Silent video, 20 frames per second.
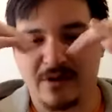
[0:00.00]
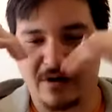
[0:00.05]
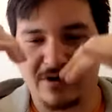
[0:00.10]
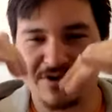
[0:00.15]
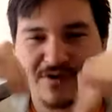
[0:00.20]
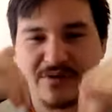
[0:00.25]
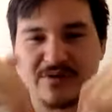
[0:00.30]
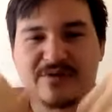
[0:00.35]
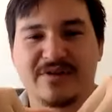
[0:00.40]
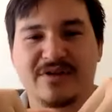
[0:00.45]
but
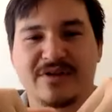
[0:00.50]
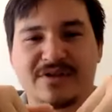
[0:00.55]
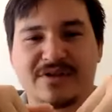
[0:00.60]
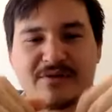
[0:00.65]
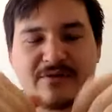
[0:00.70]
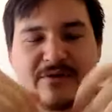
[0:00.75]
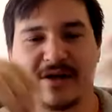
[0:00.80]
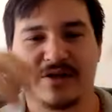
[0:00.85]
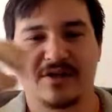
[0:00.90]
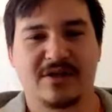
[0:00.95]
also in this
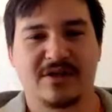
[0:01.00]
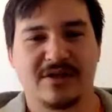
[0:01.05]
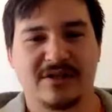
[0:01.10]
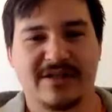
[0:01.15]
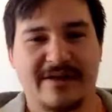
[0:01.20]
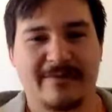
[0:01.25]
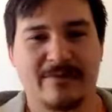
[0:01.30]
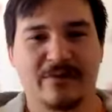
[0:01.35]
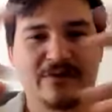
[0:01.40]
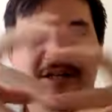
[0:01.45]
direction
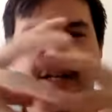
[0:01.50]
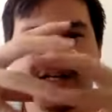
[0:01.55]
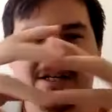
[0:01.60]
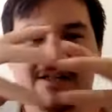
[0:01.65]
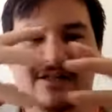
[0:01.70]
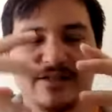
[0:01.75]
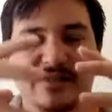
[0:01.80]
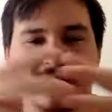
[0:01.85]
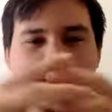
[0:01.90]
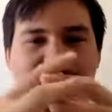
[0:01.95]

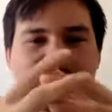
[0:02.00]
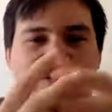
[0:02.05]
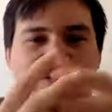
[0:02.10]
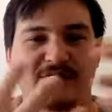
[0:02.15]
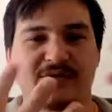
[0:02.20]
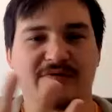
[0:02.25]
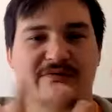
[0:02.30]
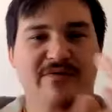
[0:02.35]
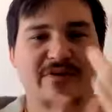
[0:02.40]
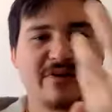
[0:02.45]
simultaneously. So
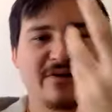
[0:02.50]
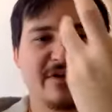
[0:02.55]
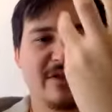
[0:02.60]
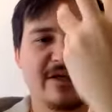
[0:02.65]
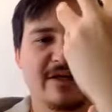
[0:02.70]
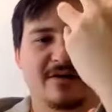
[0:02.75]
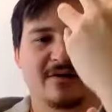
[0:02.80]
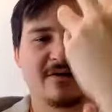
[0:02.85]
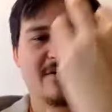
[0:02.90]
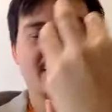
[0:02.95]
it was a very
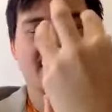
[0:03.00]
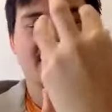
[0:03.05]
like